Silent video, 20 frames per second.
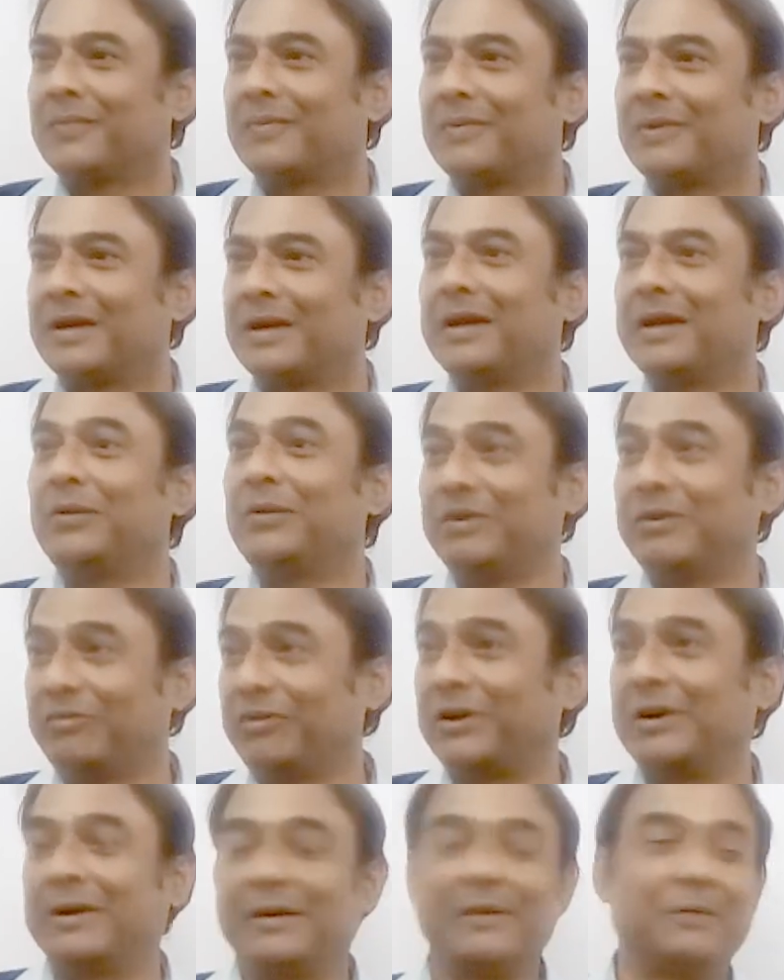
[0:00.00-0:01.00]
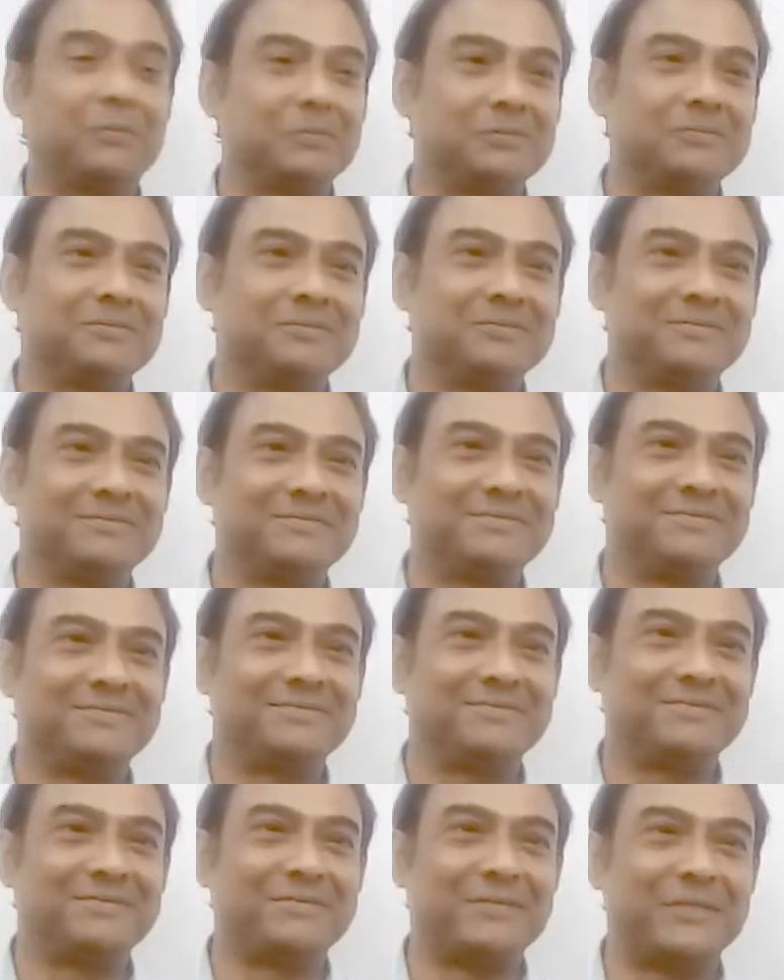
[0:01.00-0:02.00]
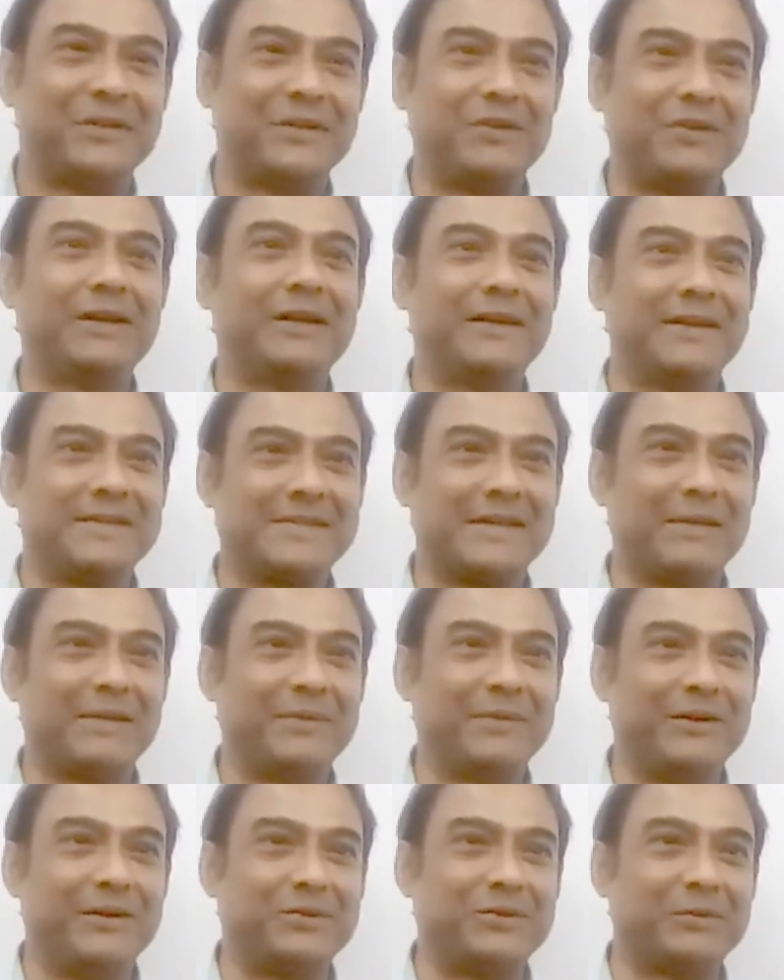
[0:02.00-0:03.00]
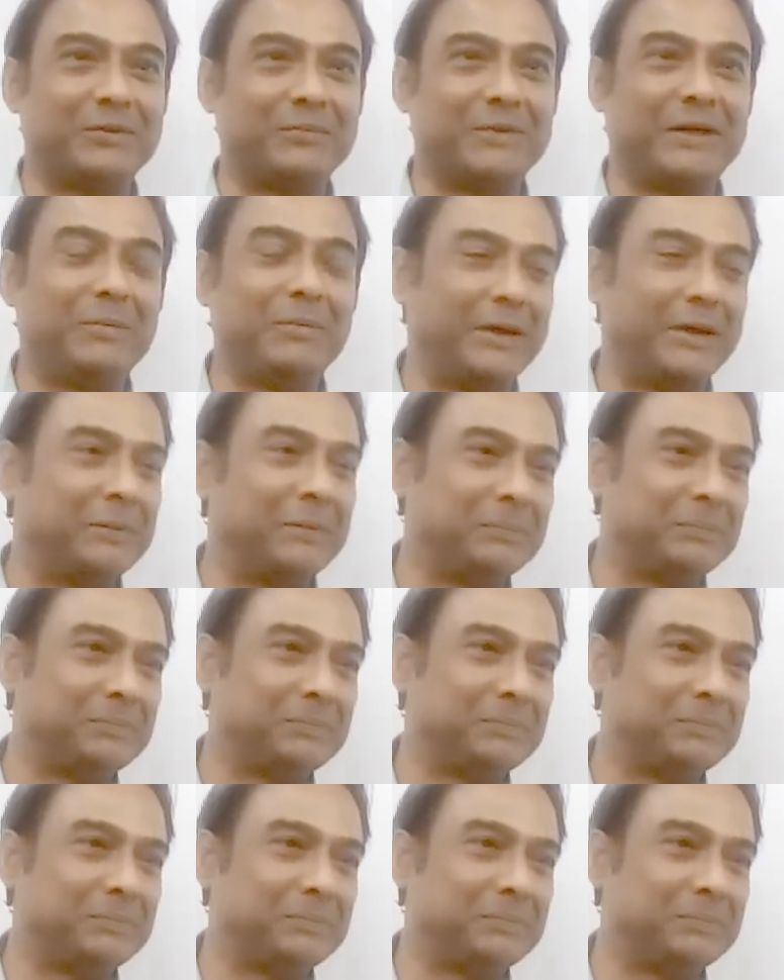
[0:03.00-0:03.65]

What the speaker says: and how difficult the real examination might be.